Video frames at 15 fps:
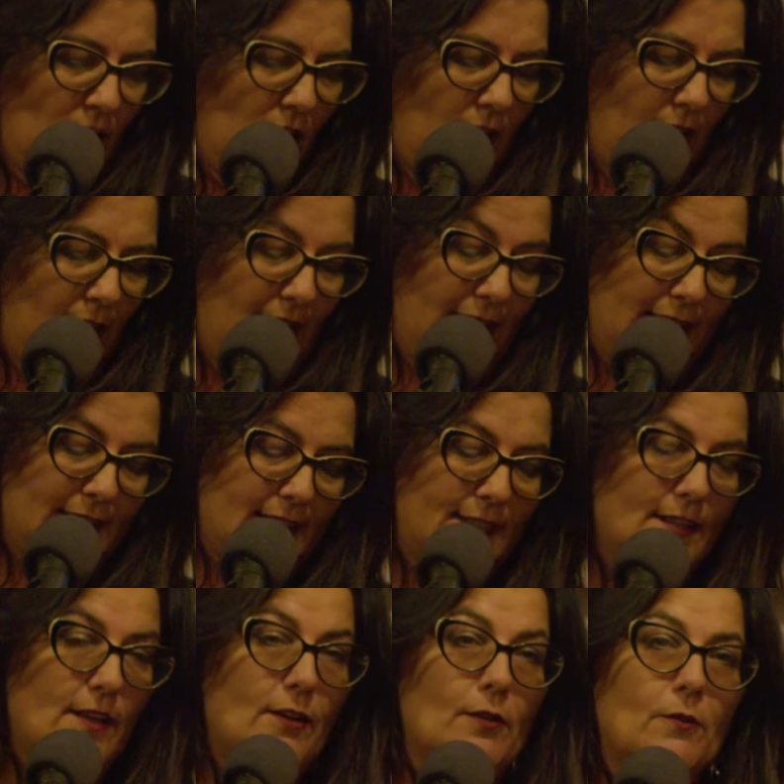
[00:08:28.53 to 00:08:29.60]
All right,
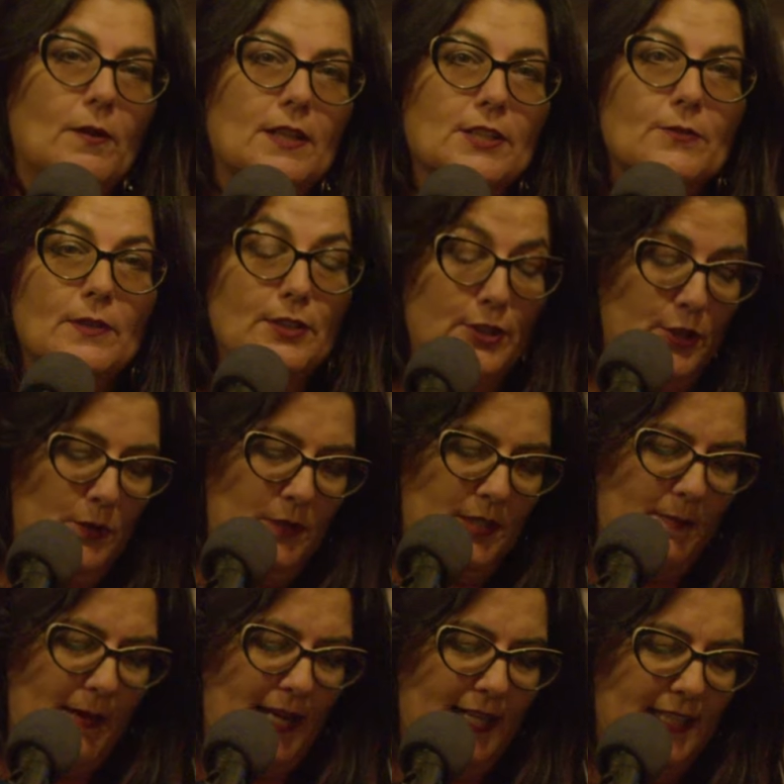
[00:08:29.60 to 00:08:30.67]
so what does one do with
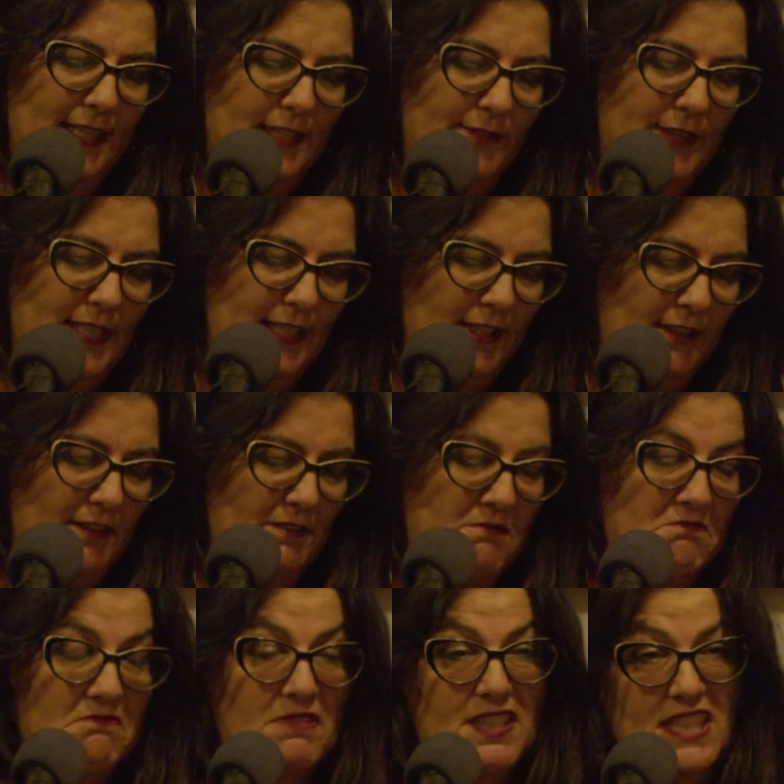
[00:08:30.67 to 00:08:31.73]
the back end of a deer?
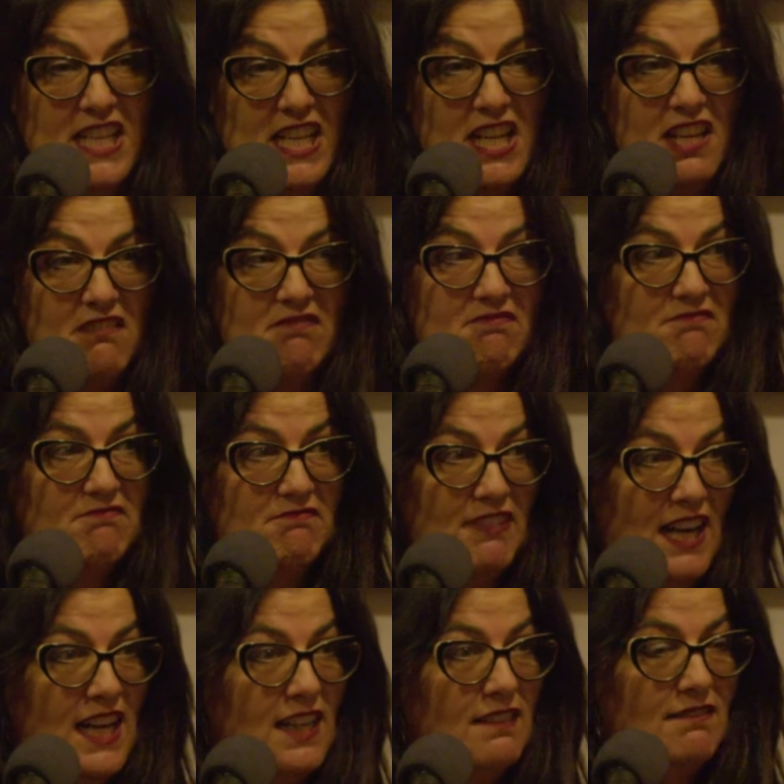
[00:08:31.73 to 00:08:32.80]
Skin it,
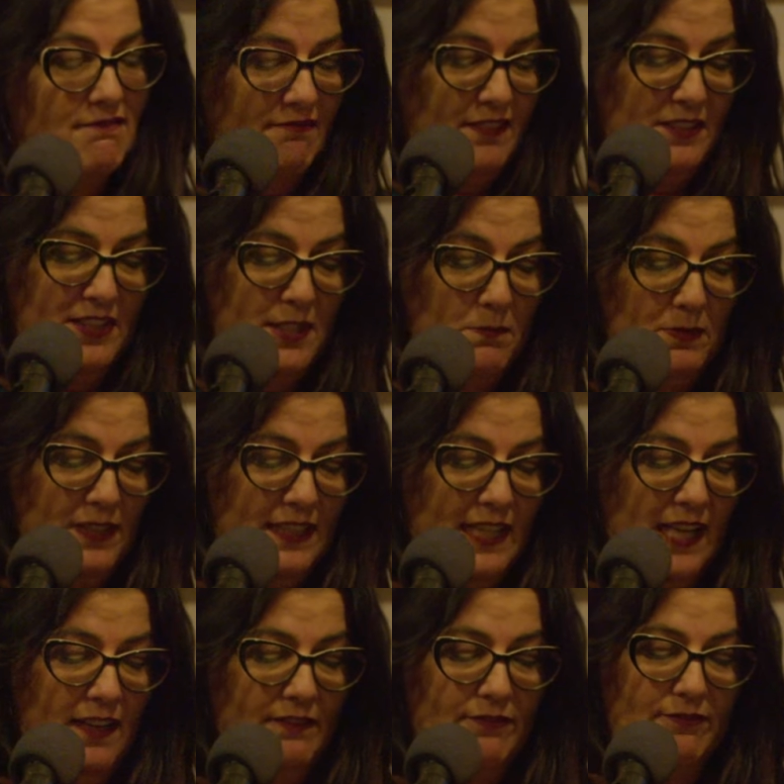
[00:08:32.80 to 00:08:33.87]
right? That's simple
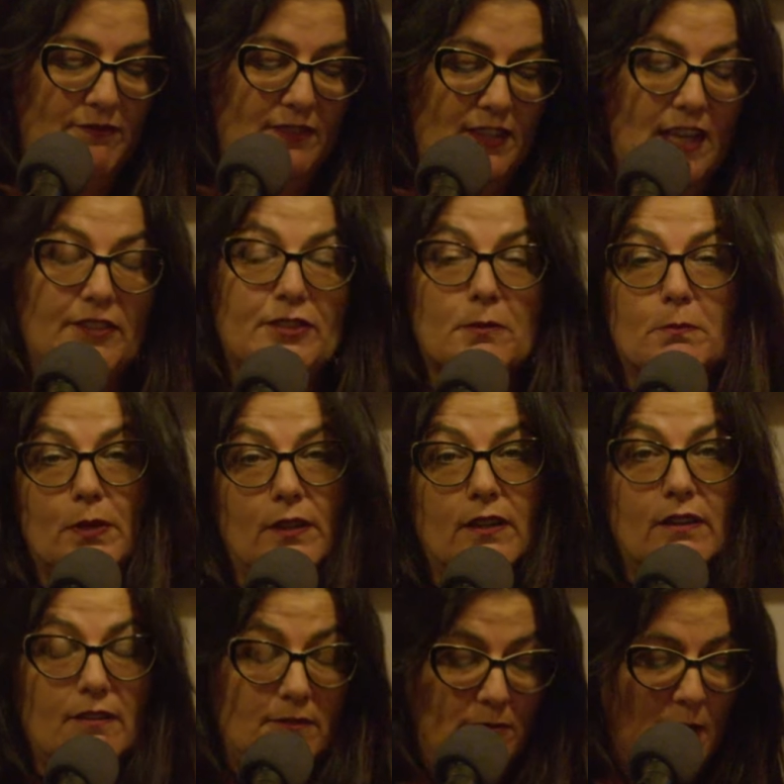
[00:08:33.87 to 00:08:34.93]
enough. Cut the
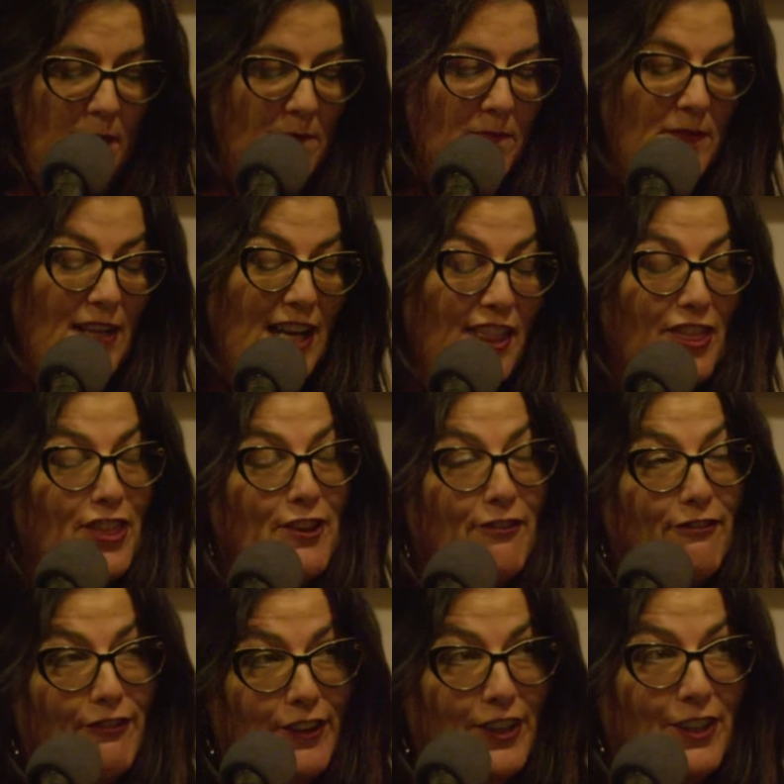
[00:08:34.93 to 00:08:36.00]

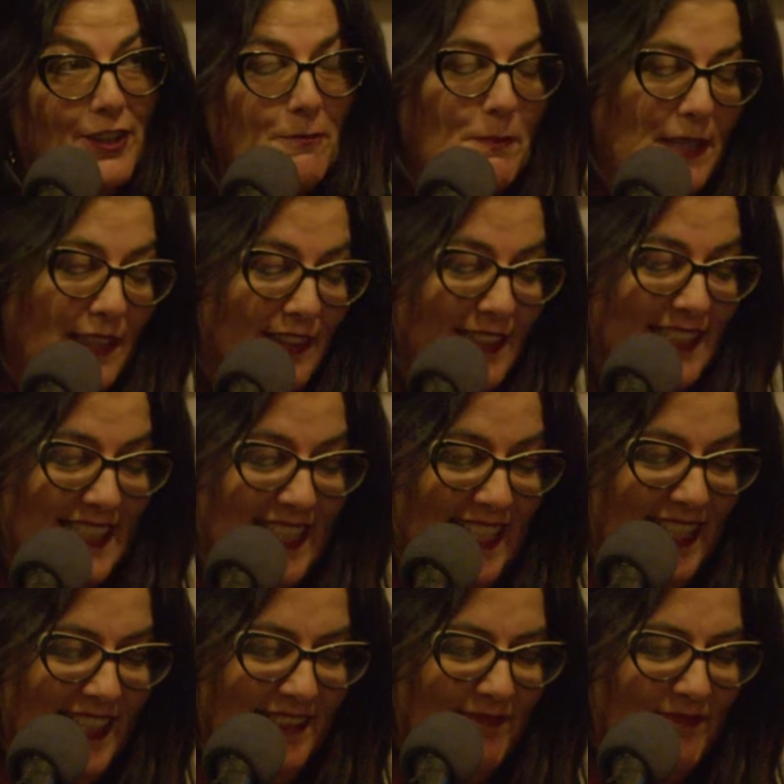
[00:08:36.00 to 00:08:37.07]
fur, peel the
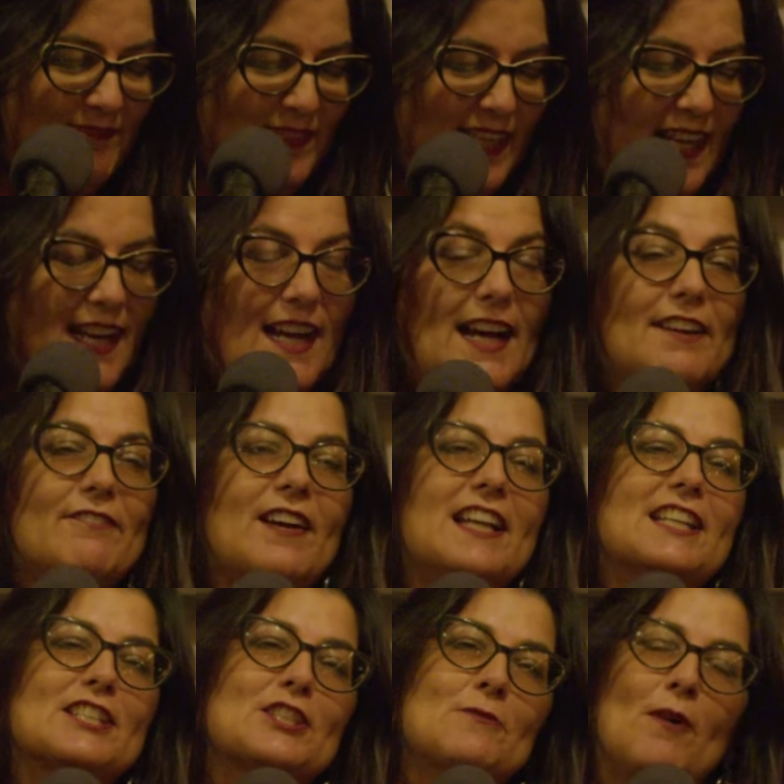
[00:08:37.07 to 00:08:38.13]
skin. I
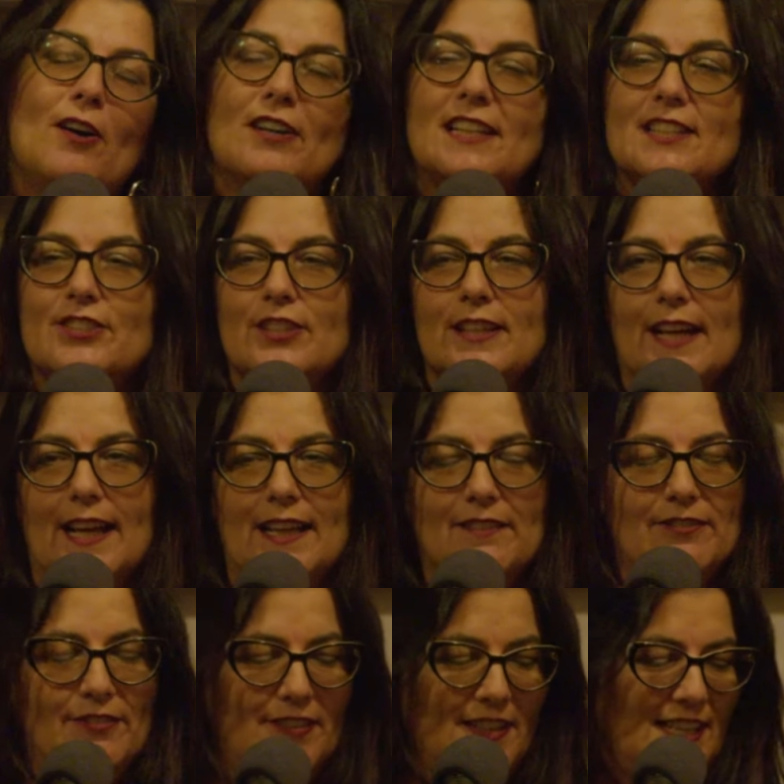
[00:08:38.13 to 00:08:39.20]
find a small kitchen
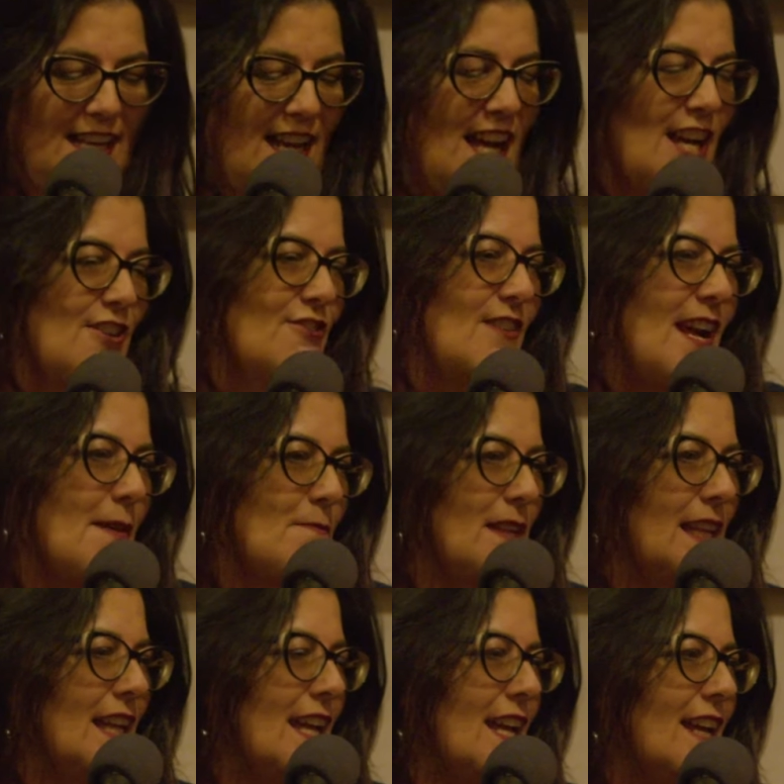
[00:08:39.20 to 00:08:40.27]
knife. I grab
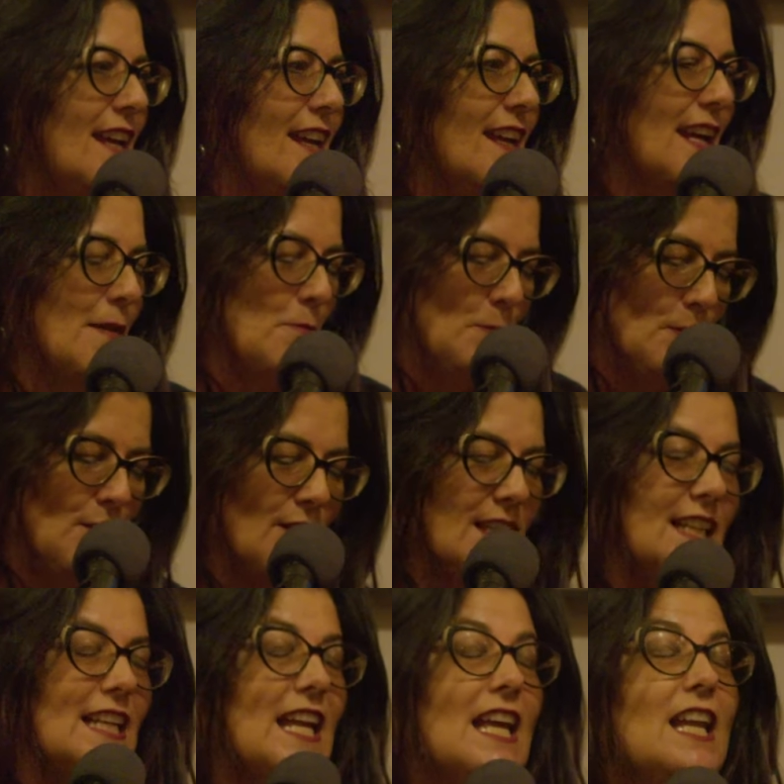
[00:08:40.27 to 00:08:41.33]
the leg and pull
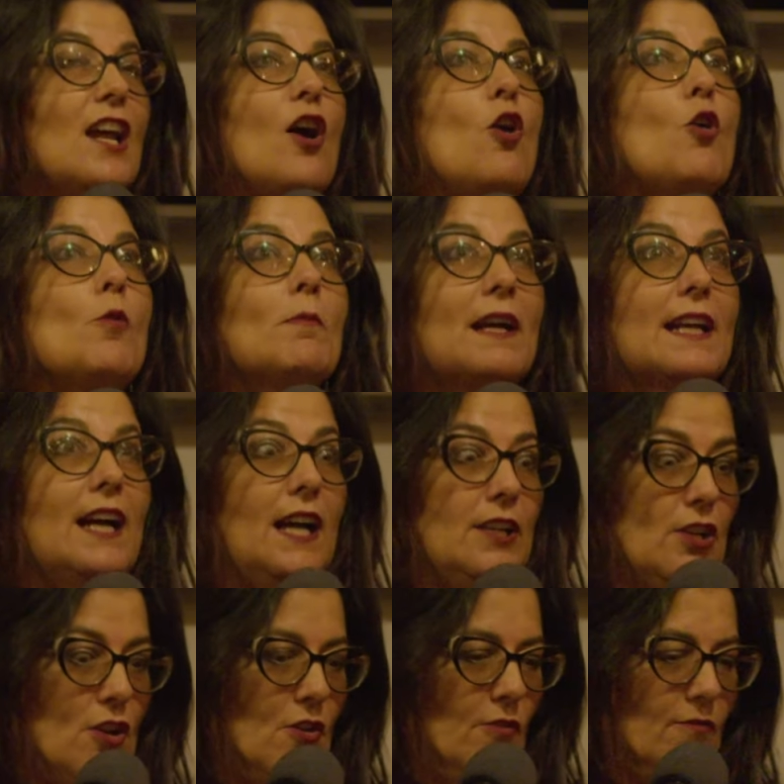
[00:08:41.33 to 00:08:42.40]
it and, oh my God,
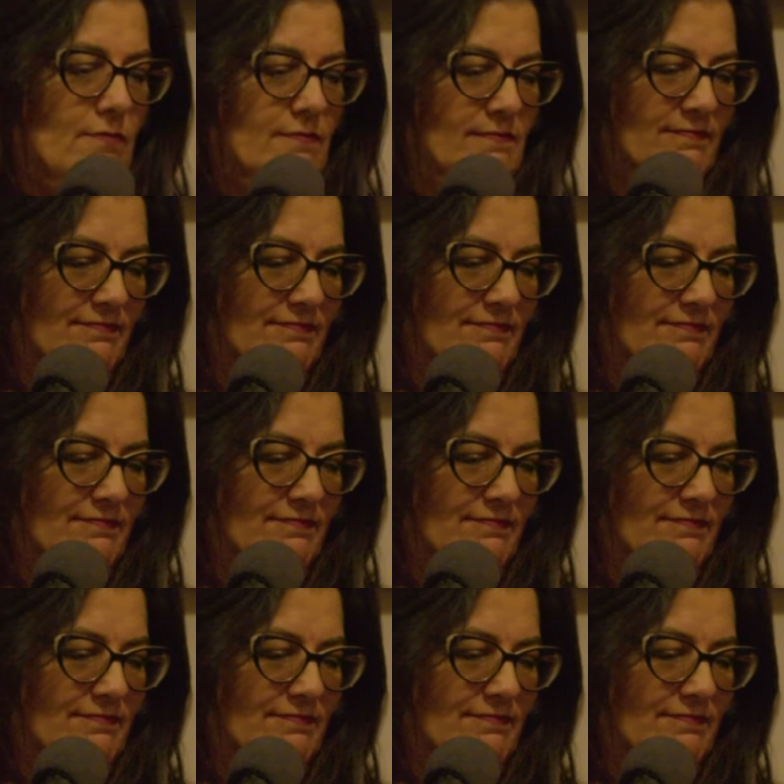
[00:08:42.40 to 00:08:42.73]
no.